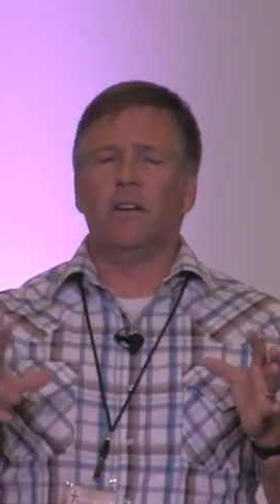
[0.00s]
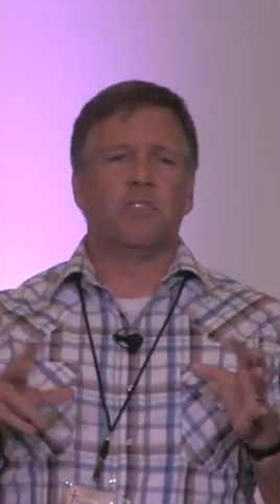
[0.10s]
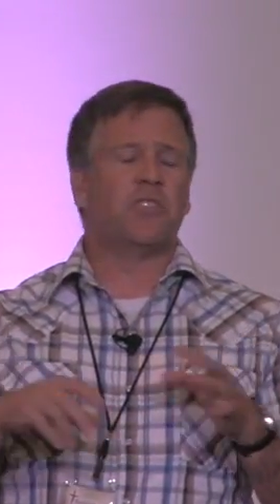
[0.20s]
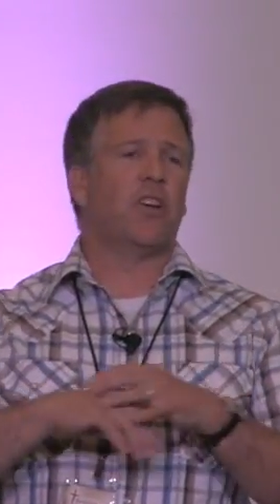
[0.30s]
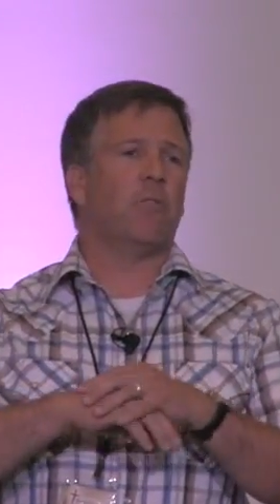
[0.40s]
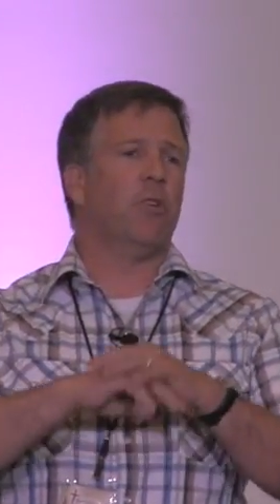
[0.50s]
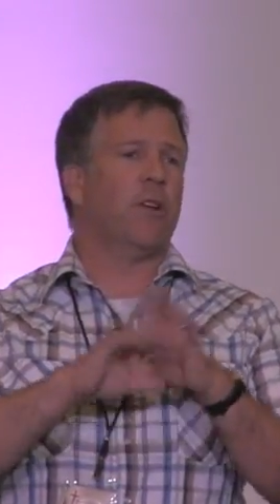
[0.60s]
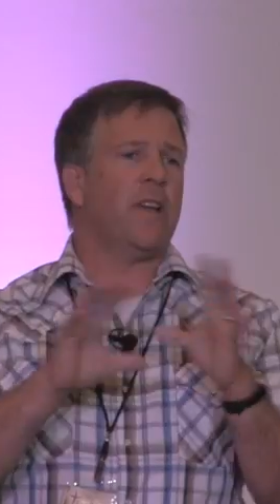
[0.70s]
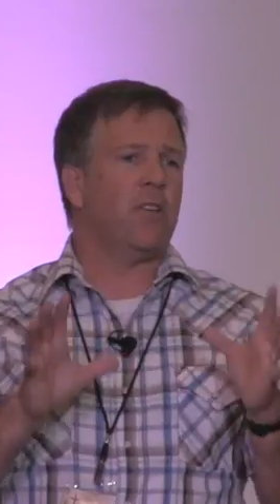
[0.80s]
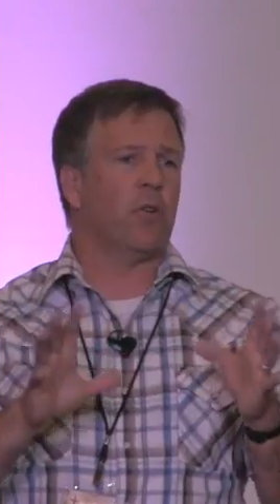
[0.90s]
a
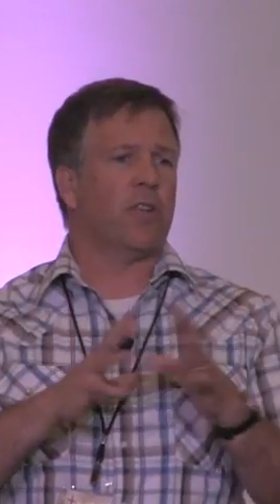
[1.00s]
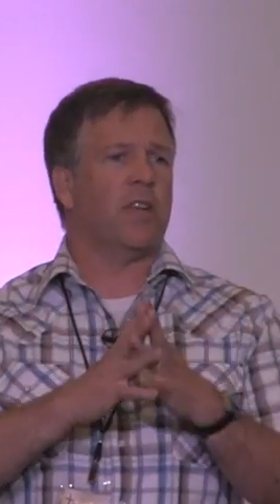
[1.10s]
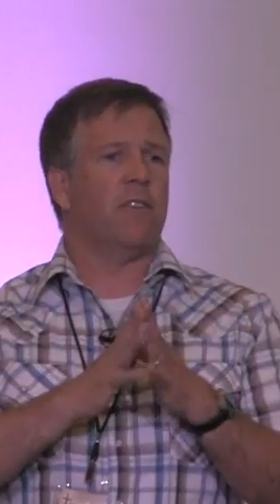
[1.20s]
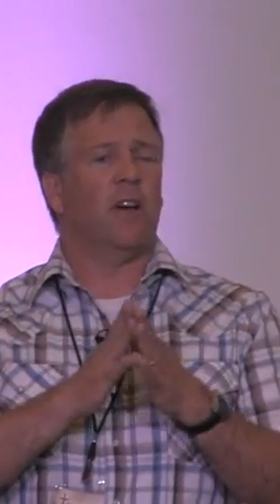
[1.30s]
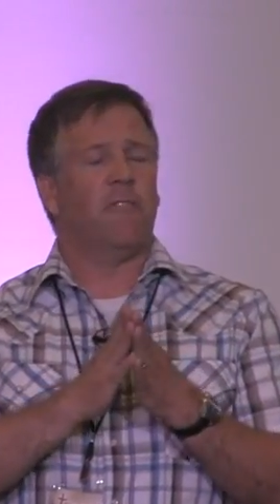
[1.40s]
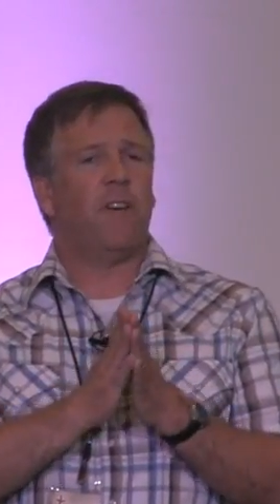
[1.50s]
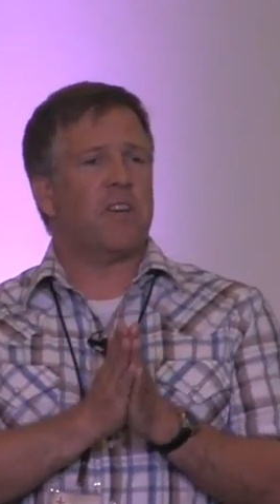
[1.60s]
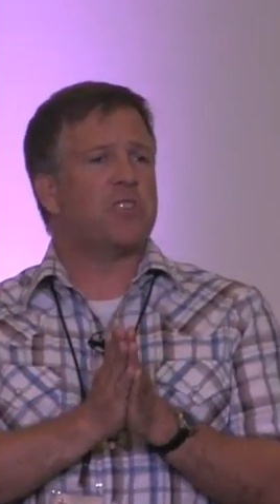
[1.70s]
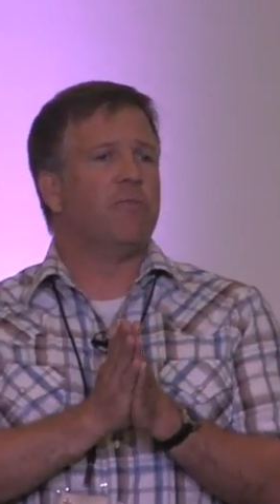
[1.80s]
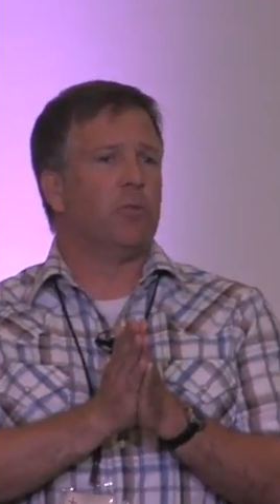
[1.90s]
ceremony or the uh,
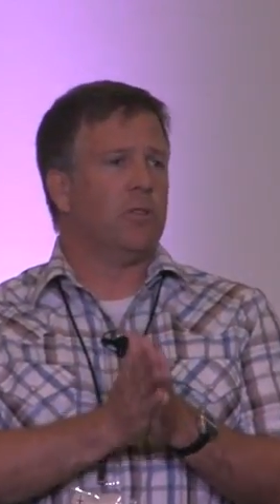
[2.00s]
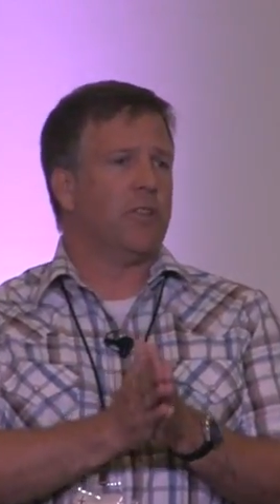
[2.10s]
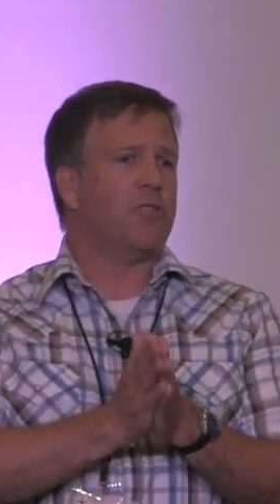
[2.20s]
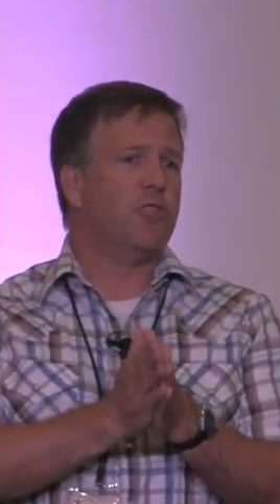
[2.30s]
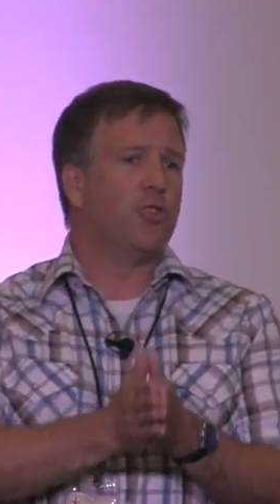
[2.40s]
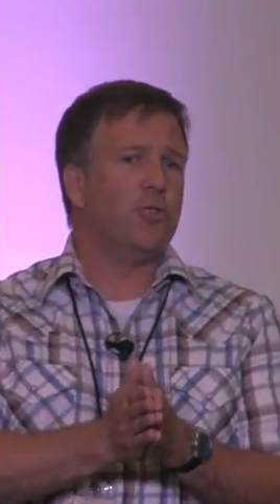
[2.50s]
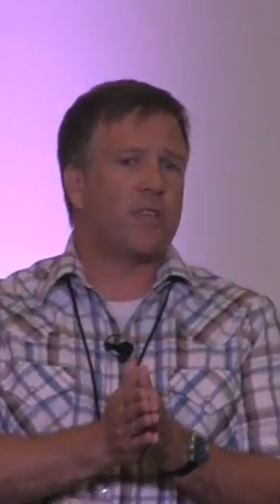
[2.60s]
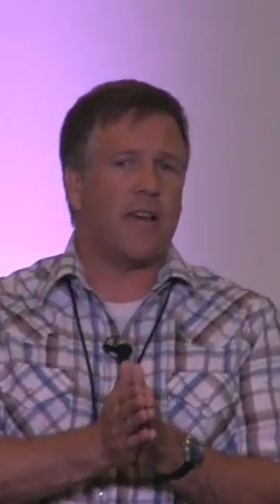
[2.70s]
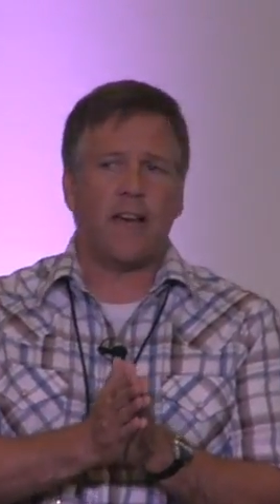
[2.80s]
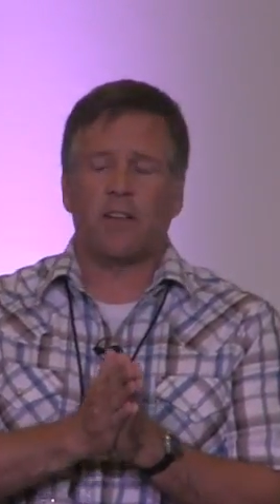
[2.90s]
festival that the
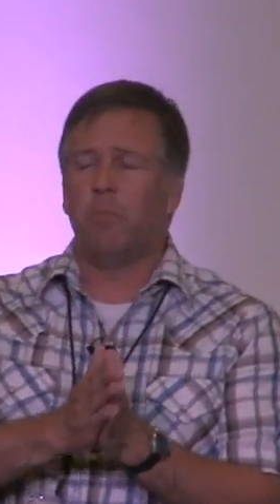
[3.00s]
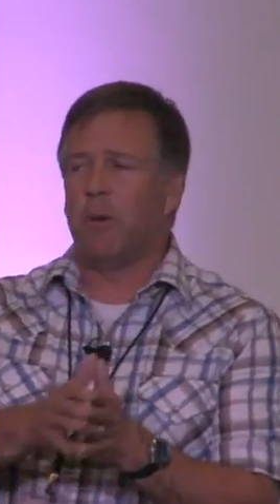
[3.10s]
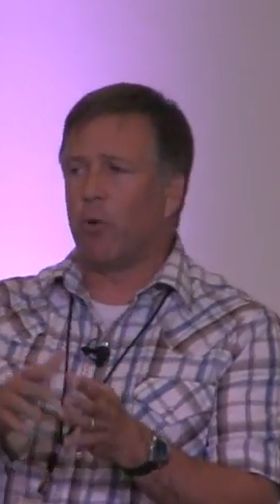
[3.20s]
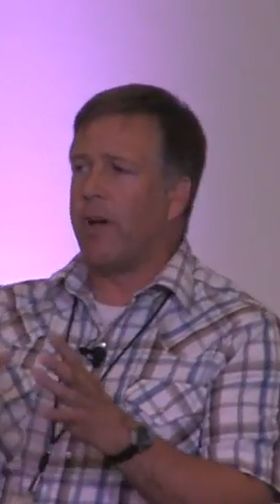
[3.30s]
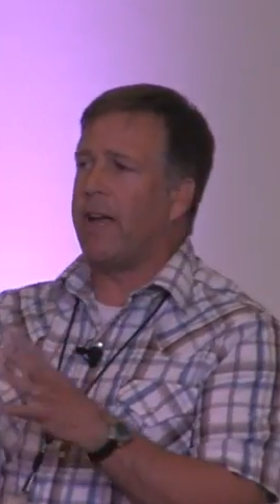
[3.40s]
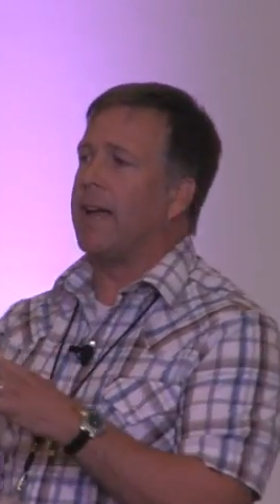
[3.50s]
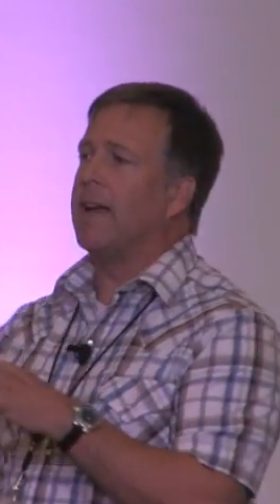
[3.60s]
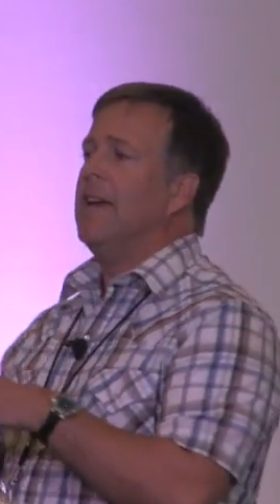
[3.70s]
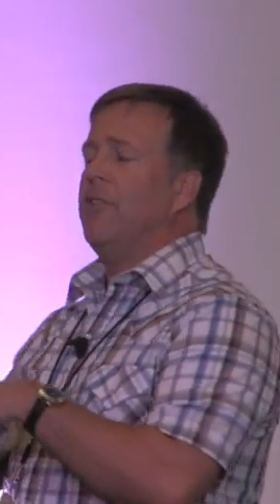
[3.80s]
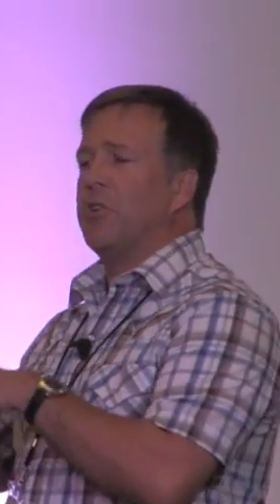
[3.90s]
Jews had
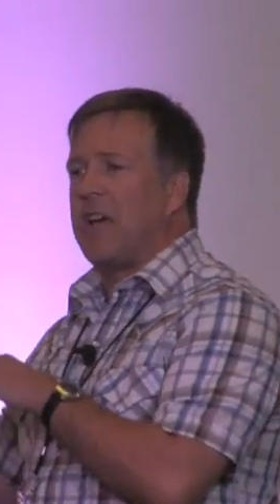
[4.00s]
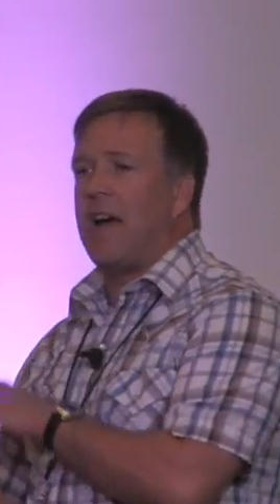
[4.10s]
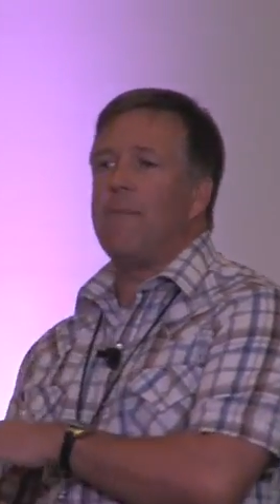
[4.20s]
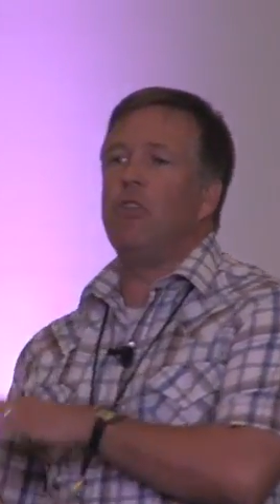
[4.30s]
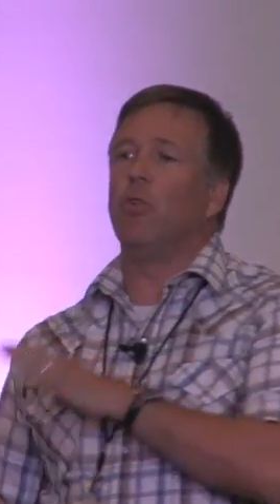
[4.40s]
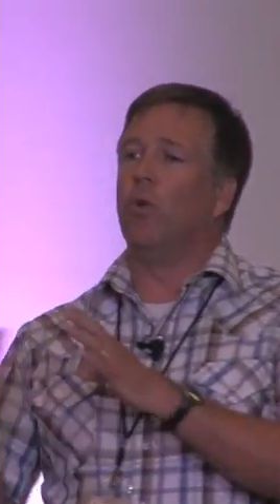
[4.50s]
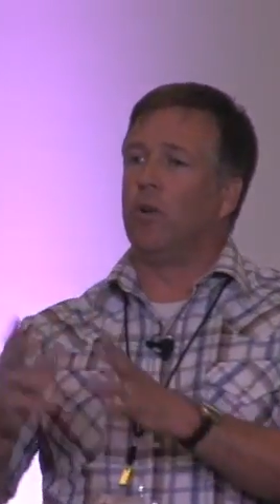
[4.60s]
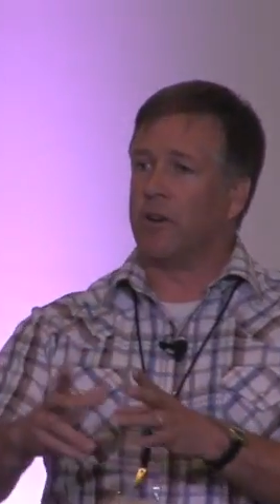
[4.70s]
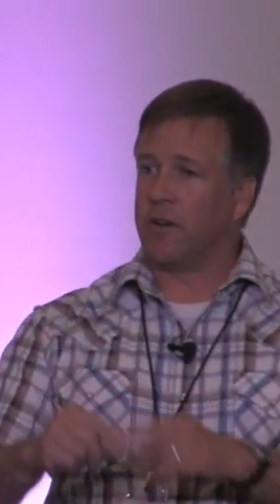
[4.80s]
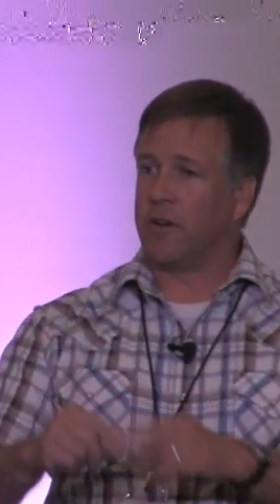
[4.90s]
commemorating their time in the
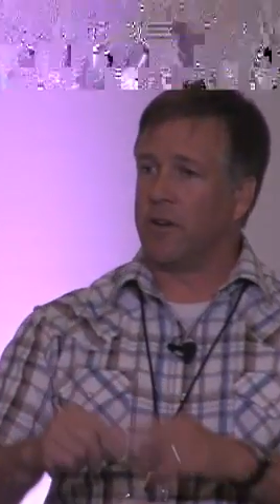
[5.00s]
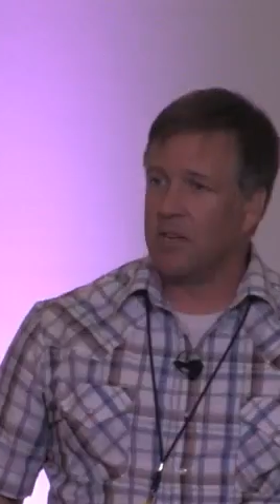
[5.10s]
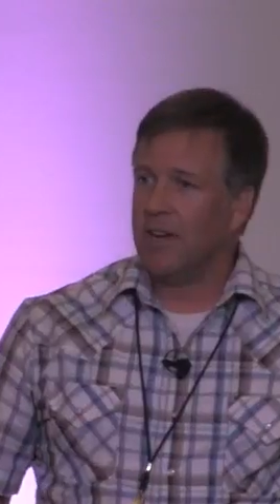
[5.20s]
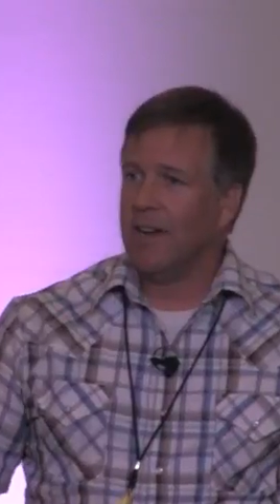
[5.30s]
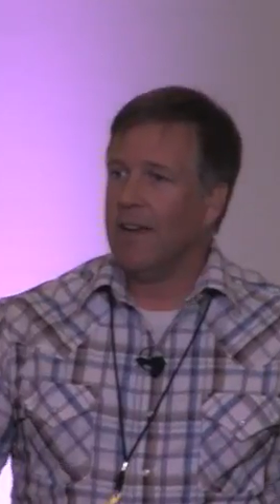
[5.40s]
wilderness.